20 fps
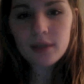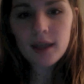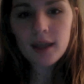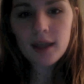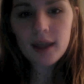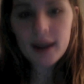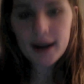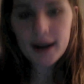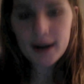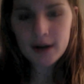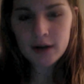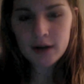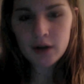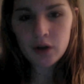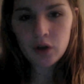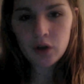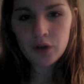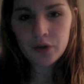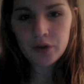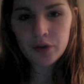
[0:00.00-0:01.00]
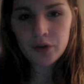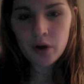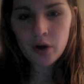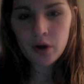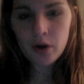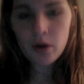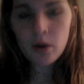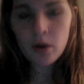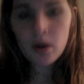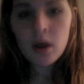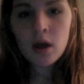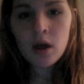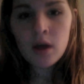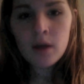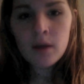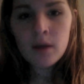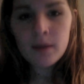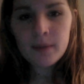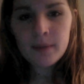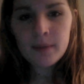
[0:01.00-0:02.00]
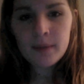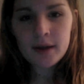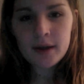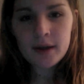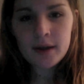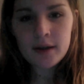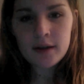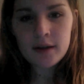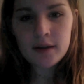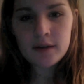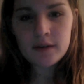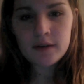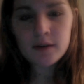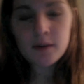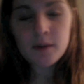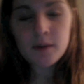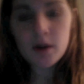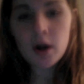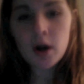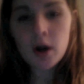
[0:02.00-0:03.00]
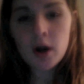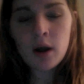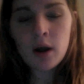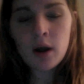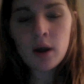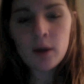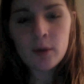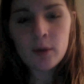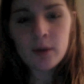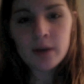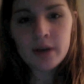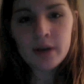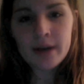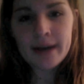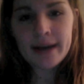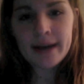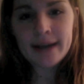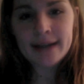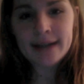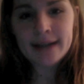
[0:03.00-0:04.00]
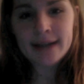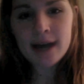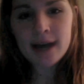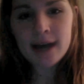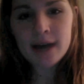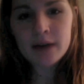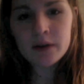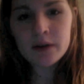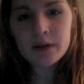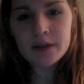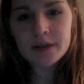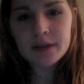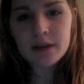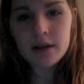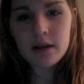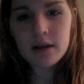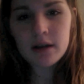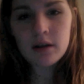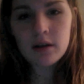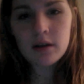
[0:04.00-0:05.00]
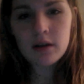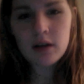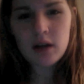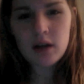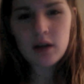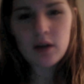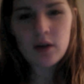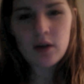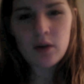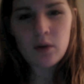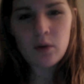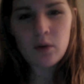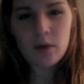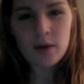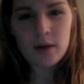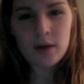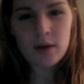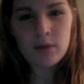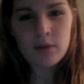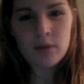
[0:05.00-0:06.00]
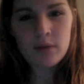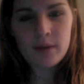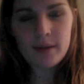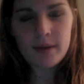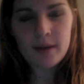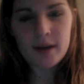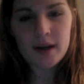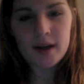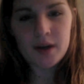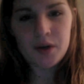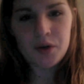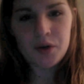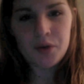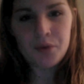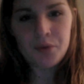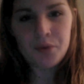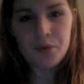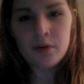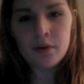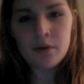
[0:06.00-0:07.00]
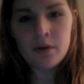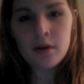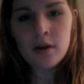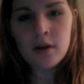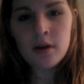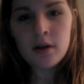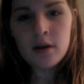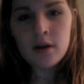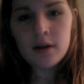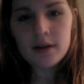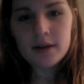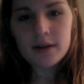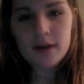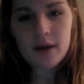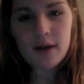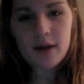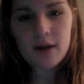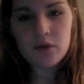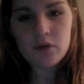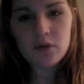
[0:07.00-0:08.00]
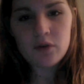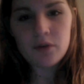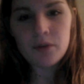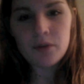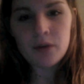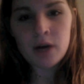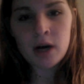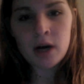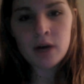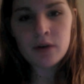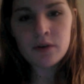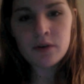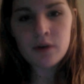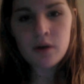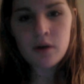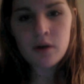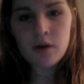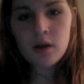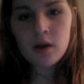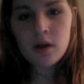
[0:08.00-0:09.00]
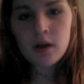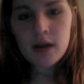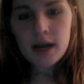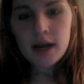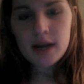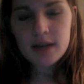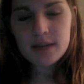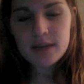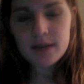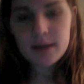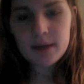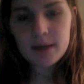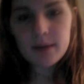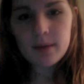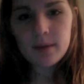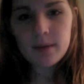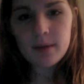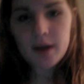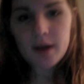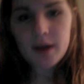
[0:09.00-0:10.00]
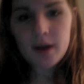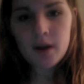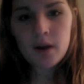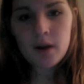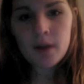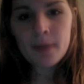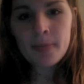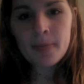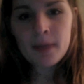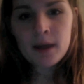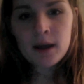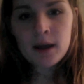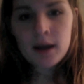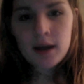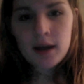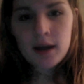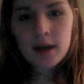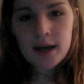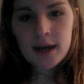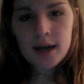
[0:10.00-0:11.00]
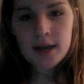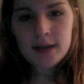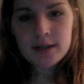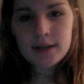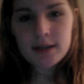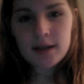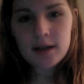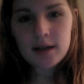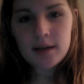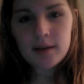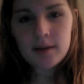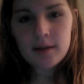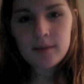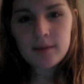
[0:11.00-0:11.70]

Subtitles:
And also because tomorrow I'm going to my dad's house. I don't know when, probably like noon, because I don't have school tomorrow, so he's picking me up here. And I